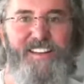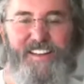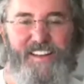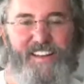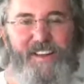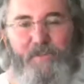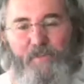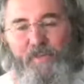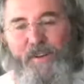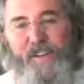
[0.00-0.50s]

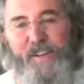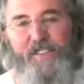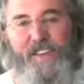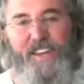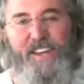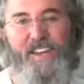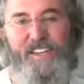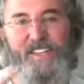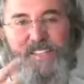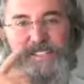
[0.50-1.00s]
It
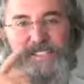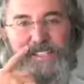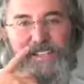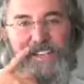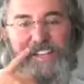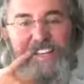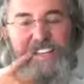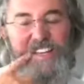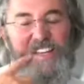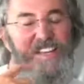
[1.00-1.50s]
really is.
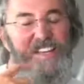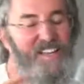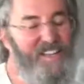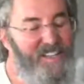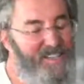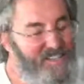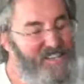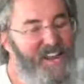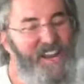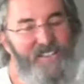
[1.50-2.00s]

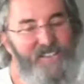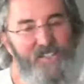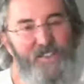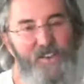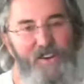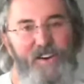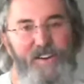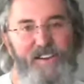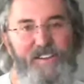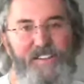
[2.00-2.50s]
It's actually
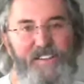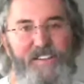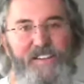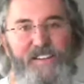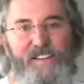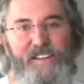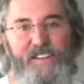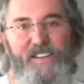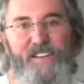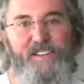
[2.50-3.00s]
harder
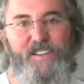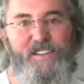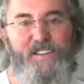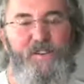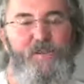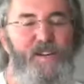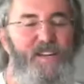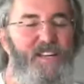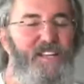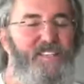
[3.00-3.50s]
than
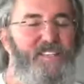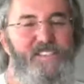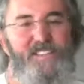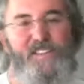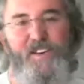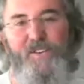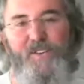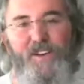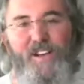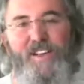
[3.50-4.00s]
doing it.
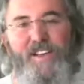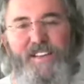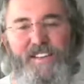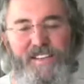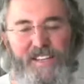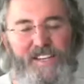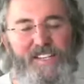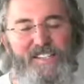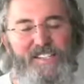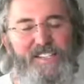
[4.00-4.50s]
So
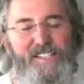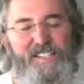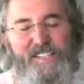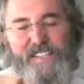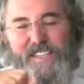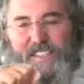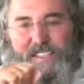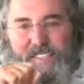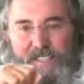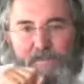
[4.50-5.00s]
the easiest
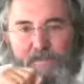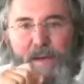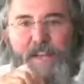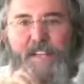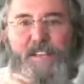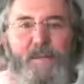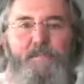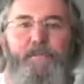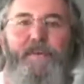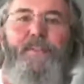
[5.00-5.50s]
thing is to
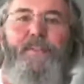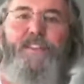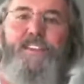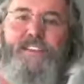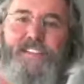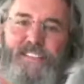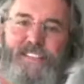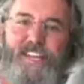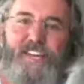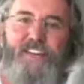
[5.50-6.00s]
bite the bullet
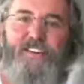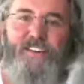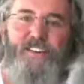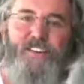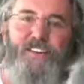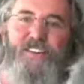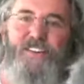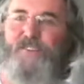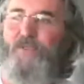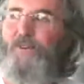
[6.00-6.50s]
and say you're going
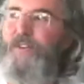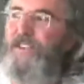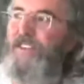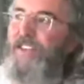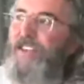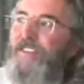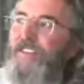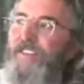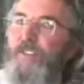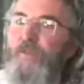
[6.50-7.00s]
to do it and
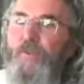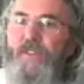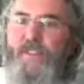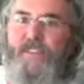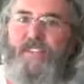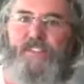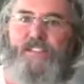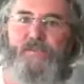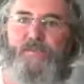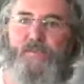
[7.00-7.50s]
then do it
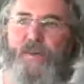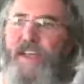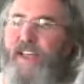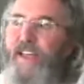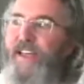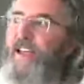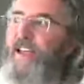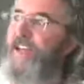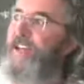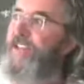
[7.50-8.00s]
this way.
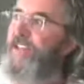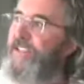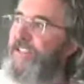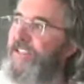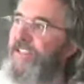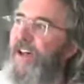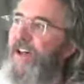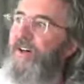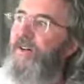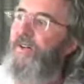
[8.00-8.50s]

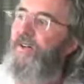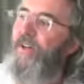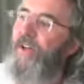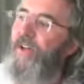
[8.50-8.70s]
So